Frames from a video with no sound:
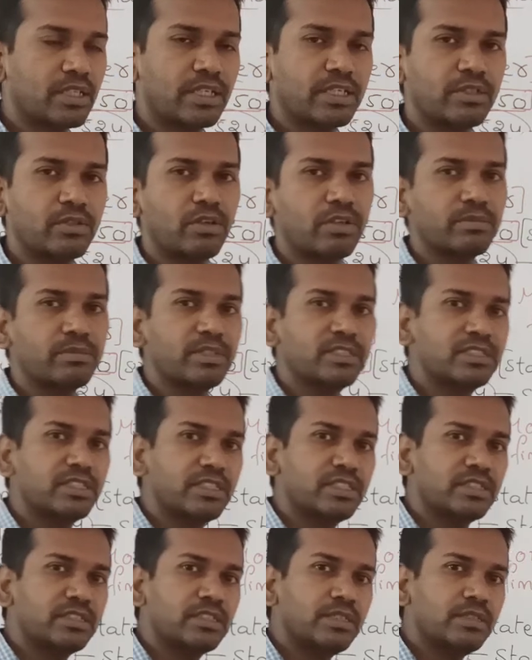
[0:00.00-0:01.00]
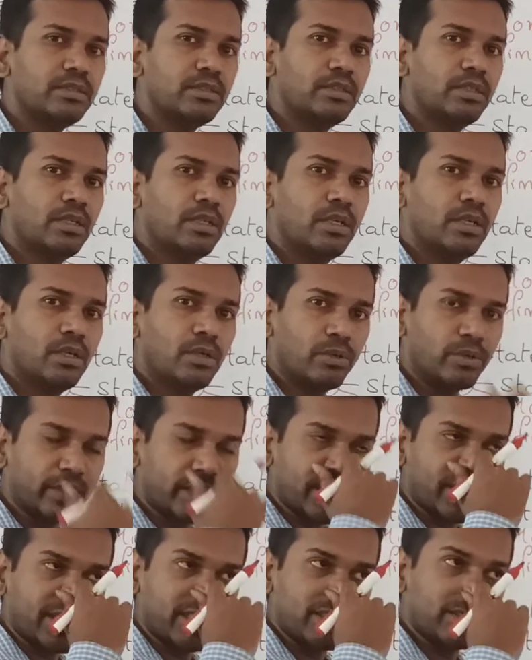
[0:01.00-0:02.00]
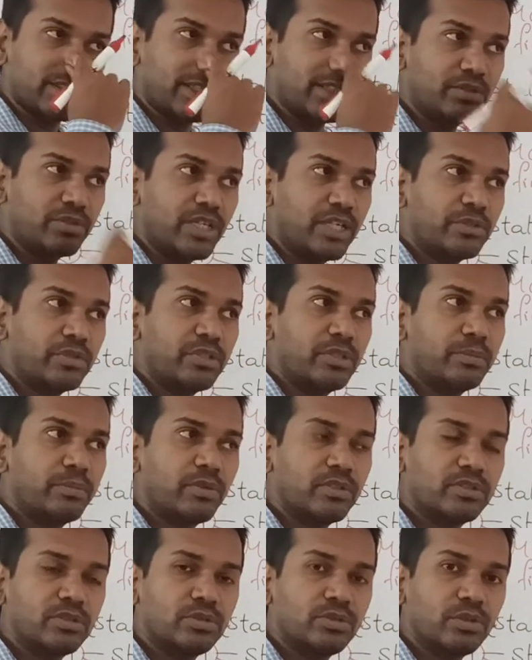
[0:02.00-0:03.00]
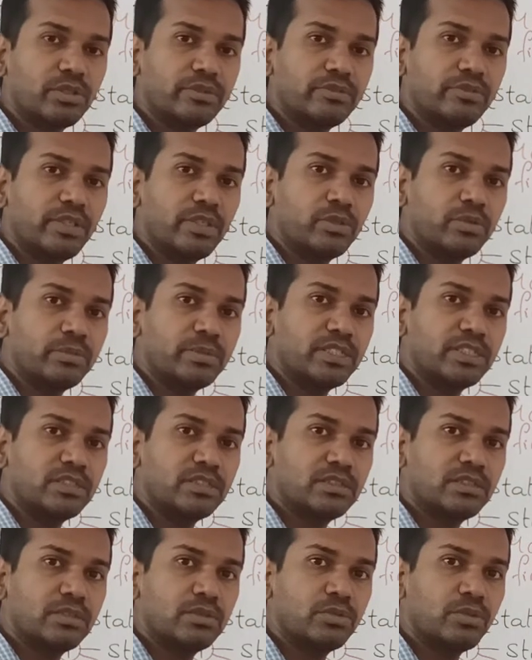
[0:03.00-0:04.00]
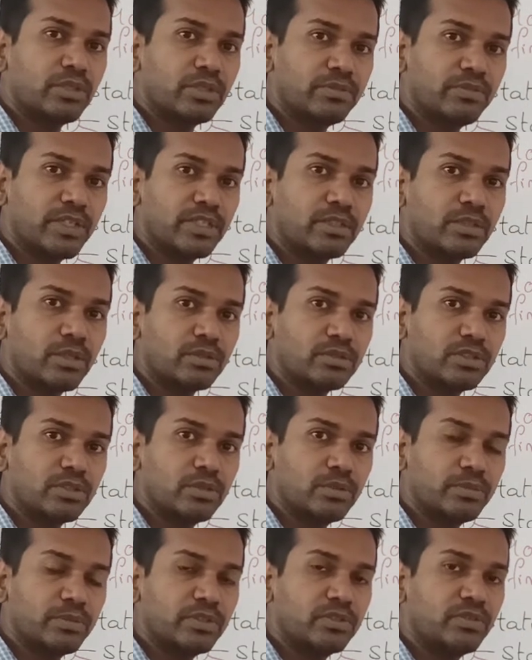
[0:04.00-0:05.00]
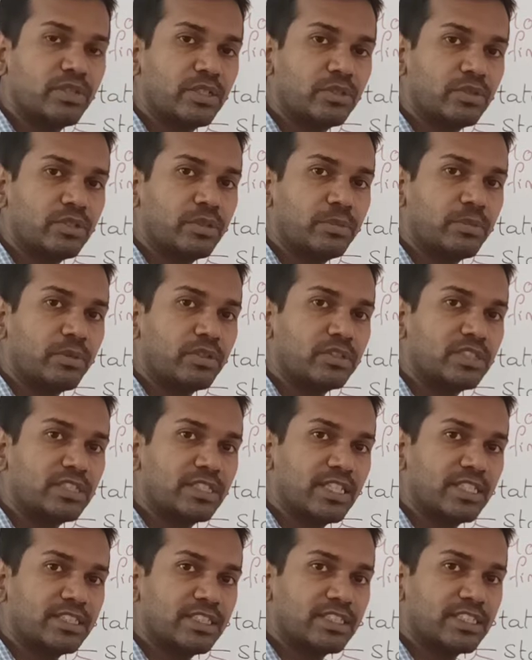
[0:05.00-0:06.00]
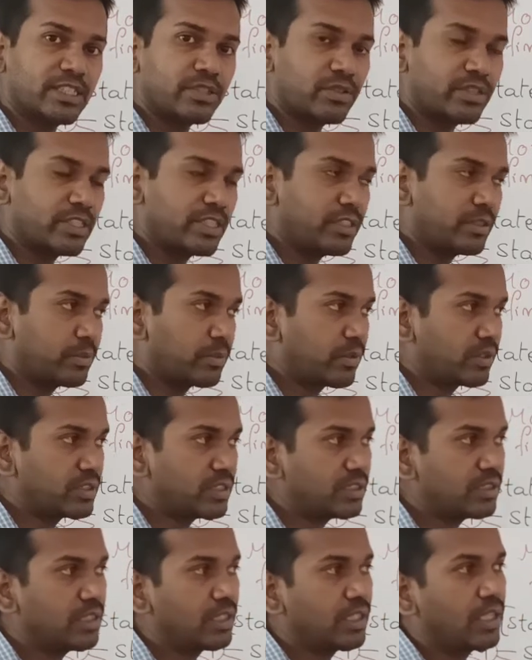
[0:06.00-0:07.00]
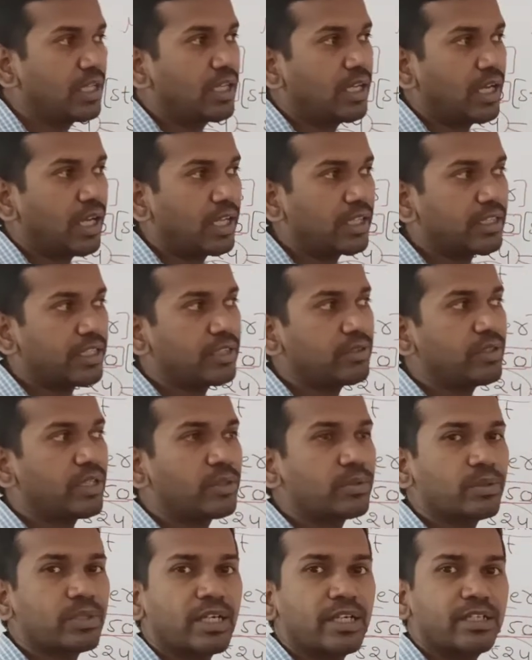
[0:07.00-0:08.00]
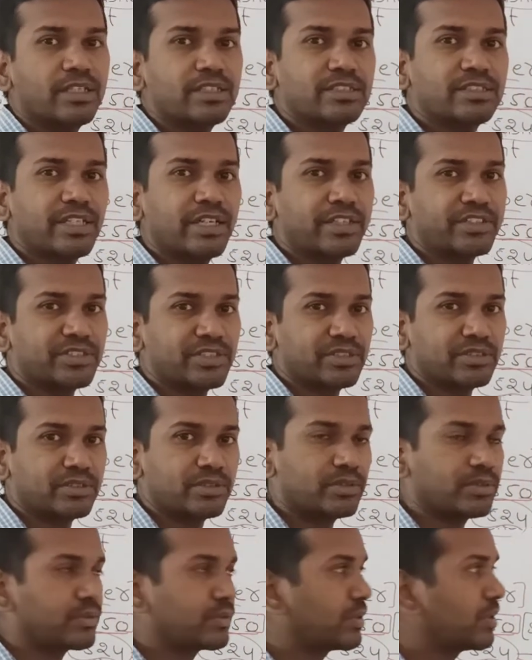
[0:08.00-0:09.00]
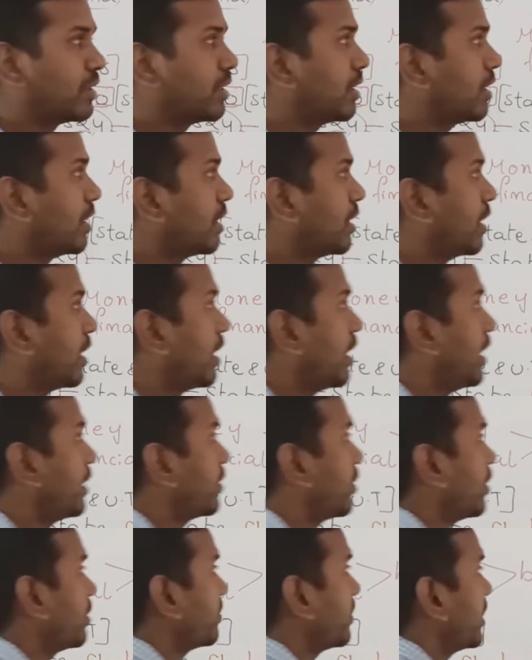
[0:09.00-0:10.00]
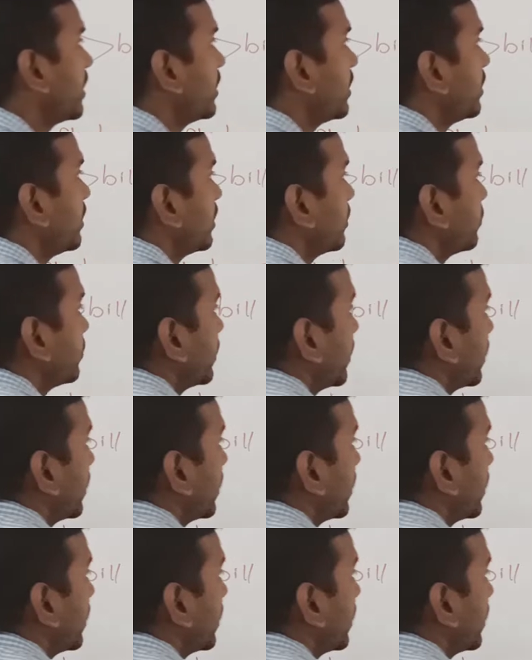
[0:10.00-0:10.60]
or a normal citizen, okay, then you have to deposit 25 rupees, 25,000 rupees you have to deposit as a security deposit, and then you have to contest elections. And normally if